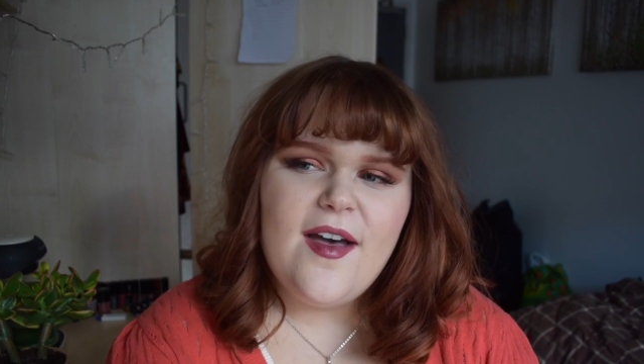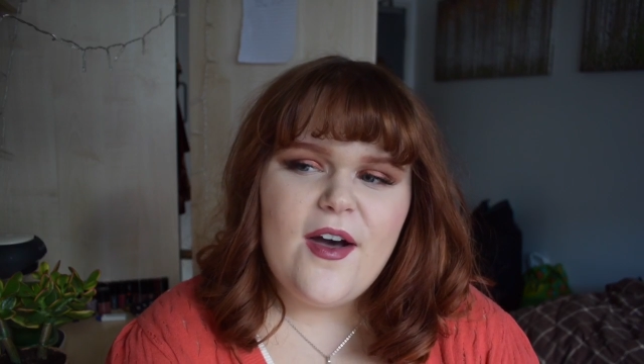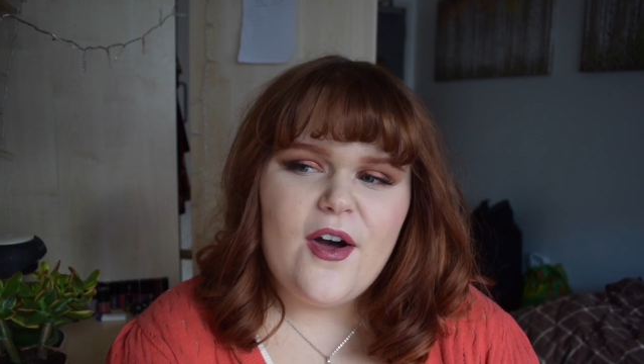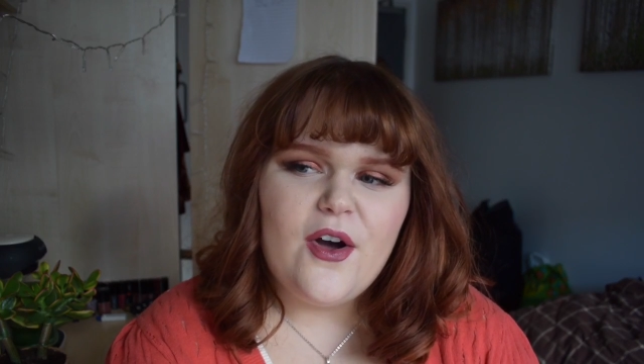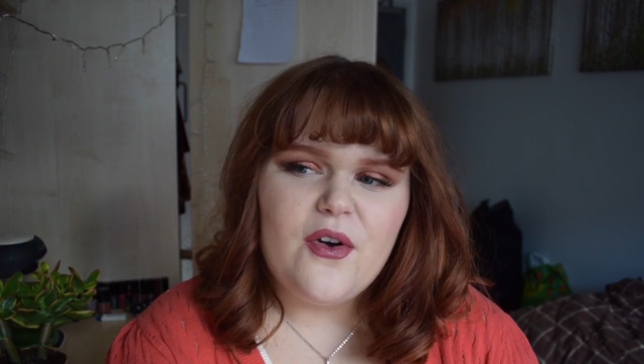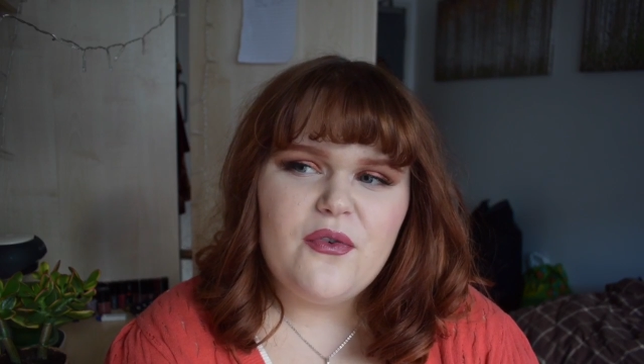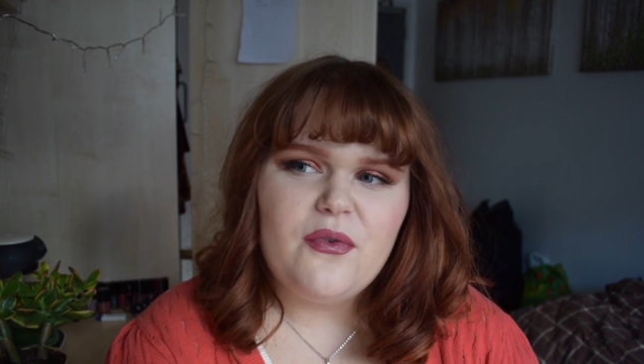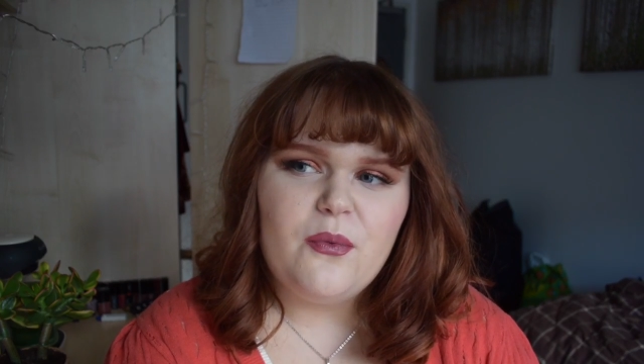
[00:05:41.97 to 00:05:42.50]

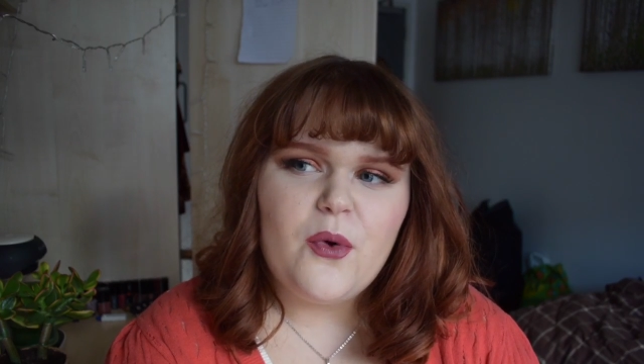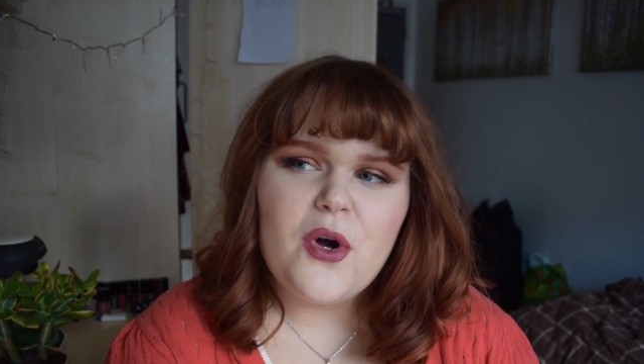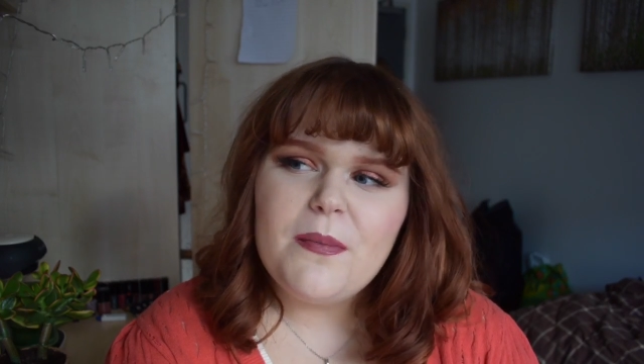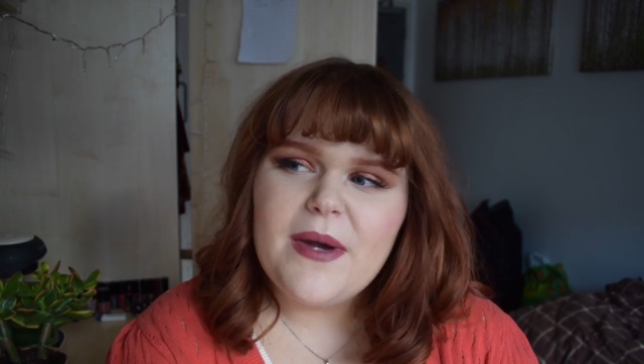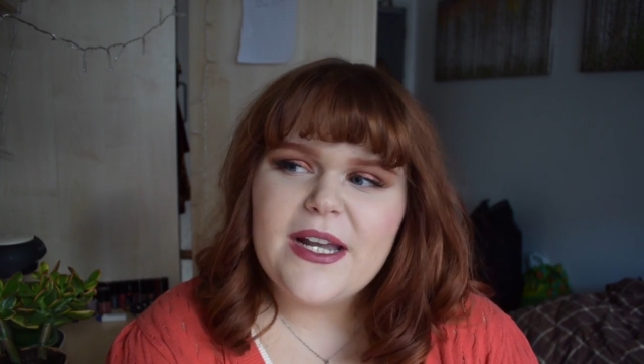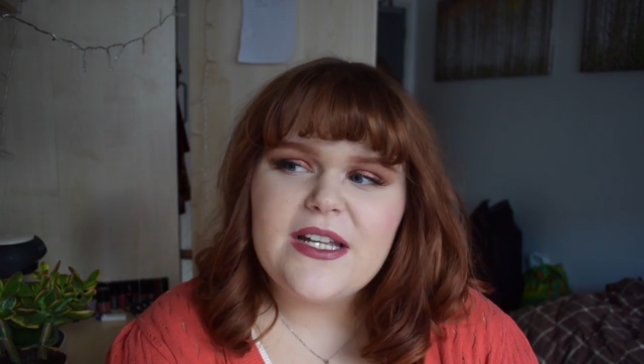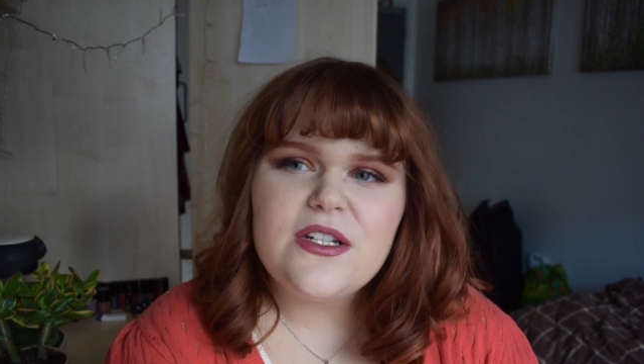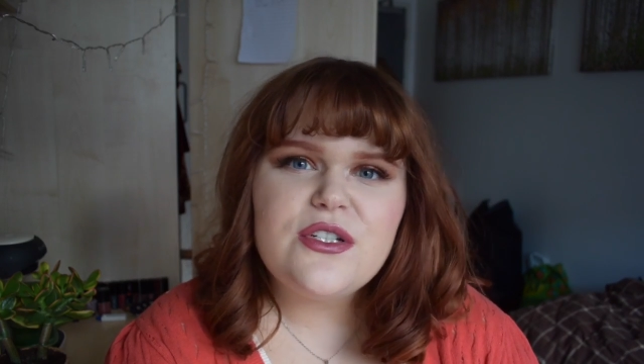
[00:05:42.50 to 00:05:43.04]
of what am
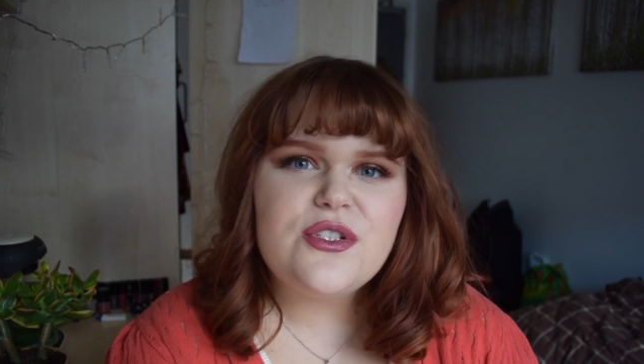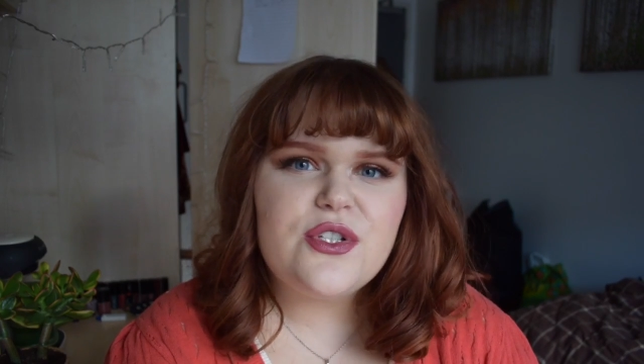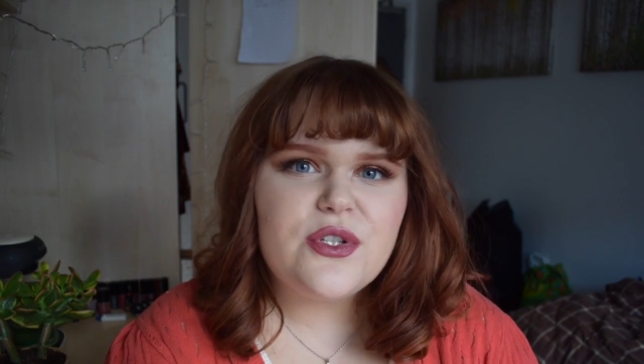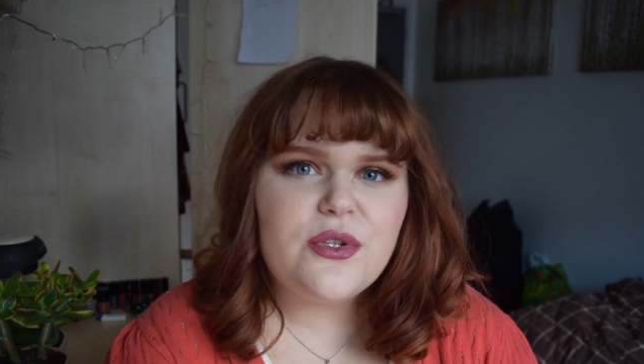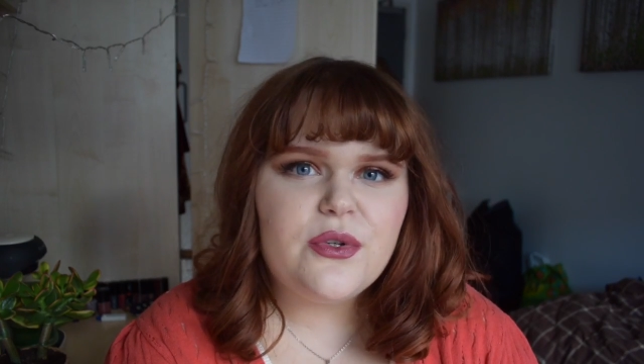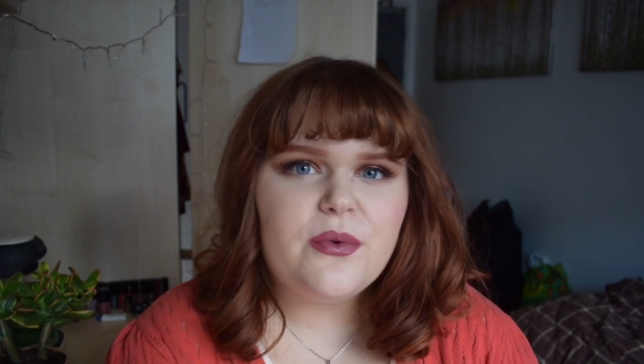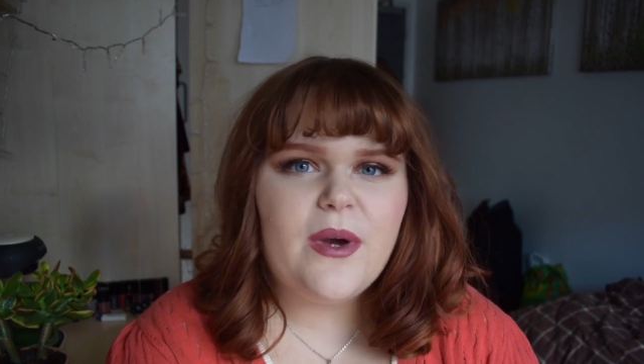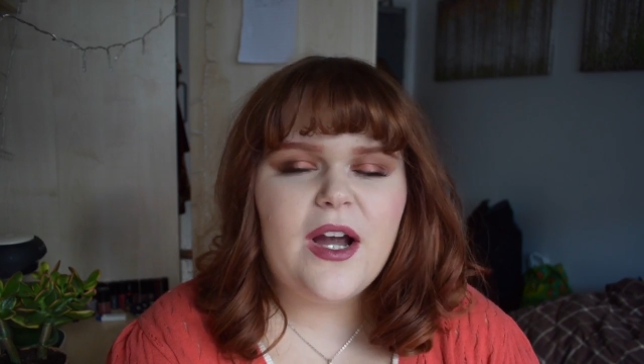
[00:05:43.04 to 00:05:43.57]
I gonna
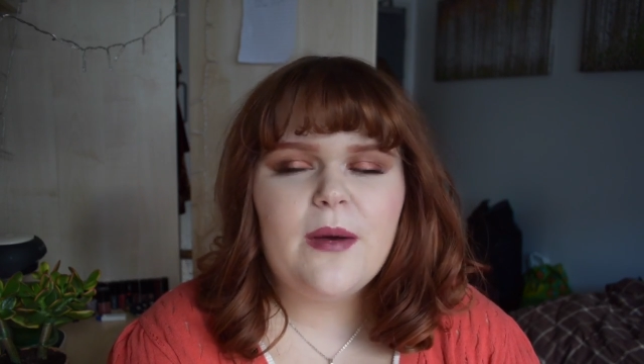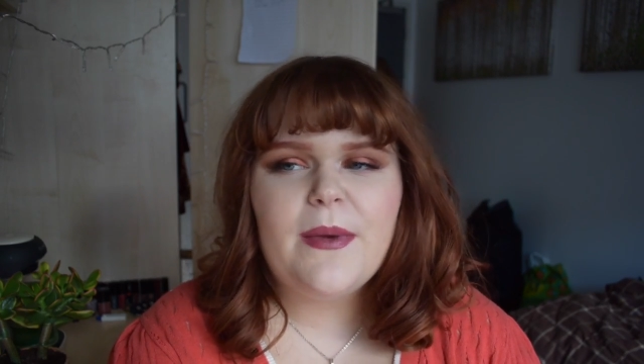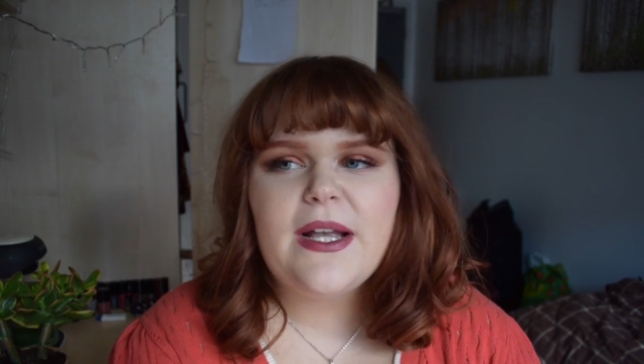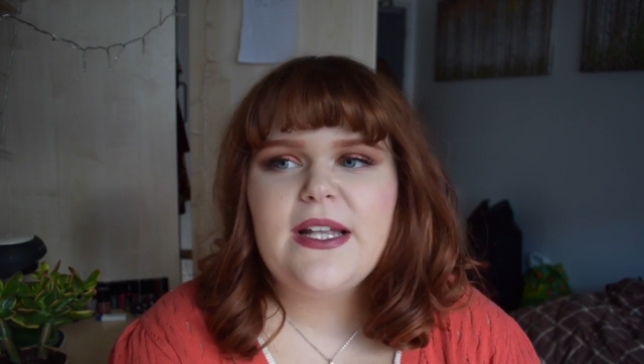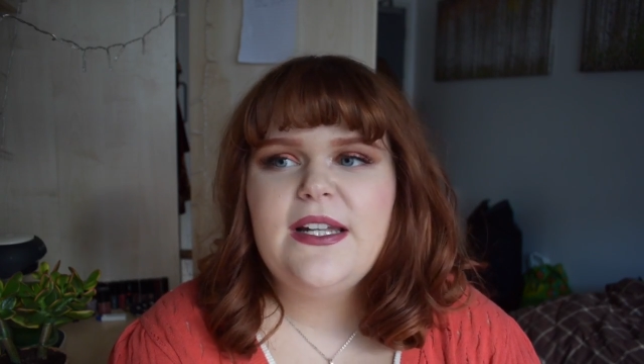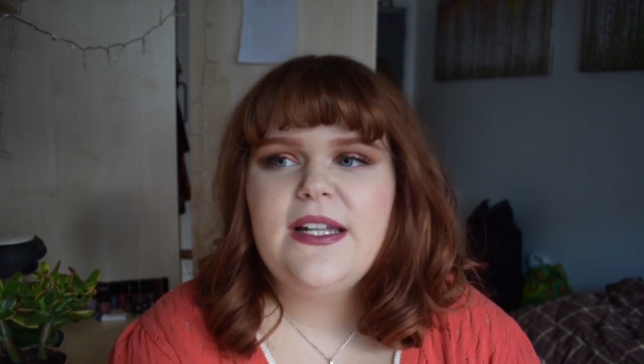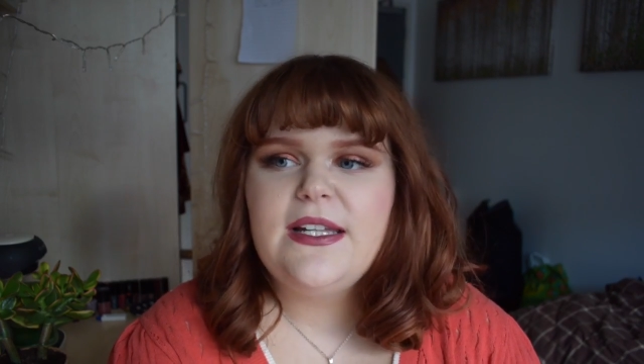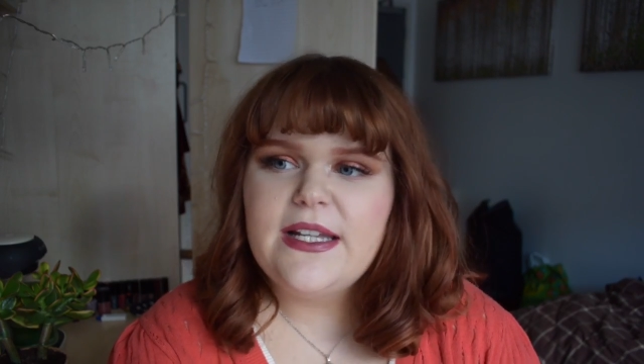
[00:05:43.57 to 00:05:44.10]
do? Where am I
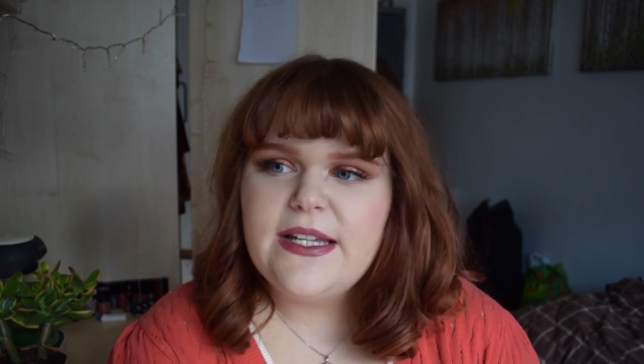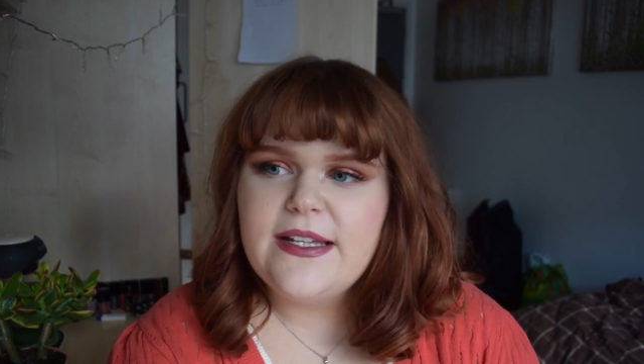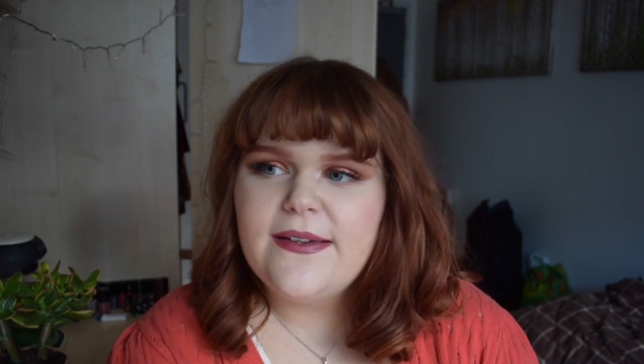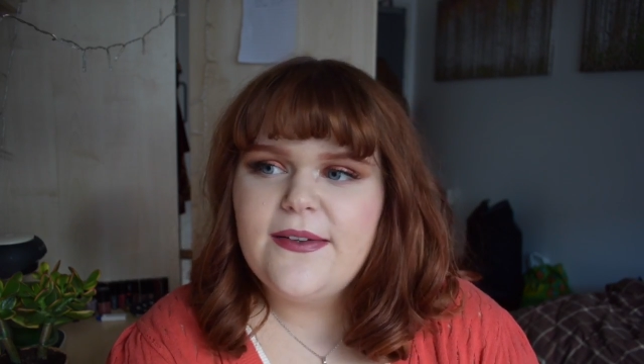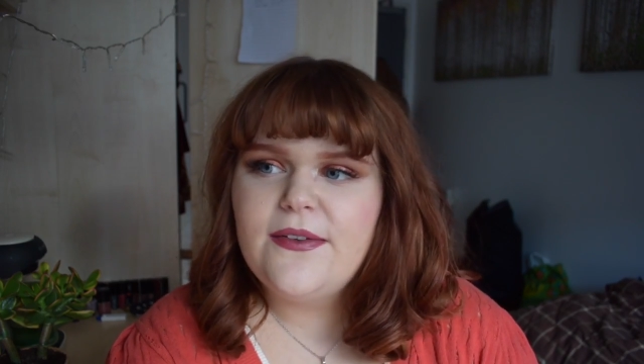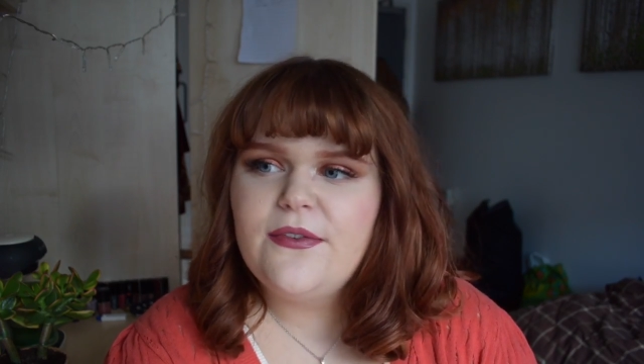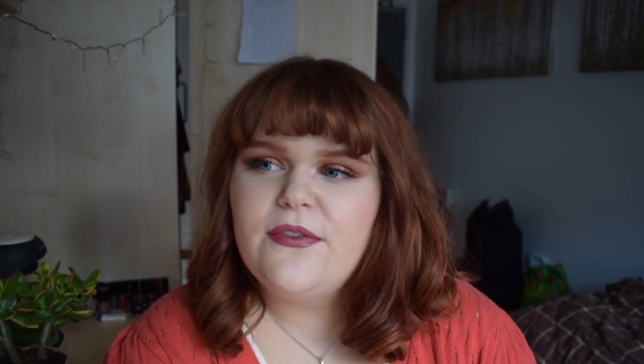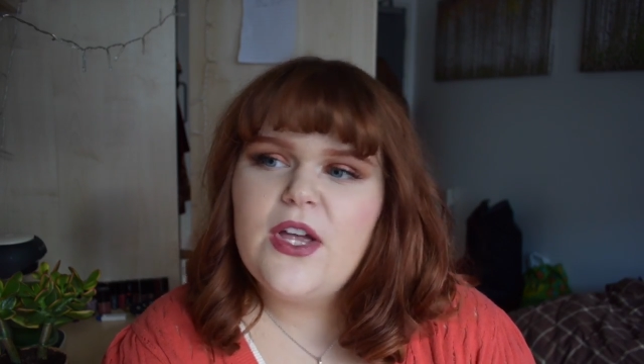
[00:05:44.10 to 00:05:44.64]
gonna
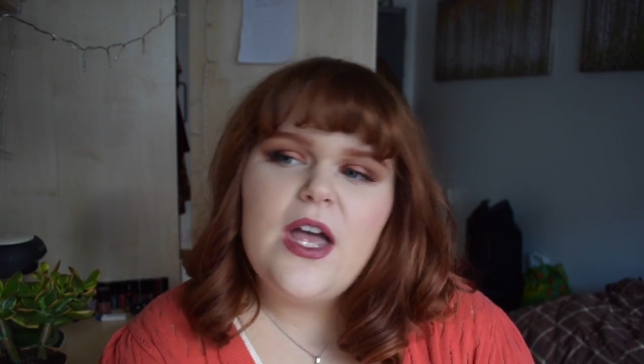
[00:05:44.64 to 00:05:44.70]
live?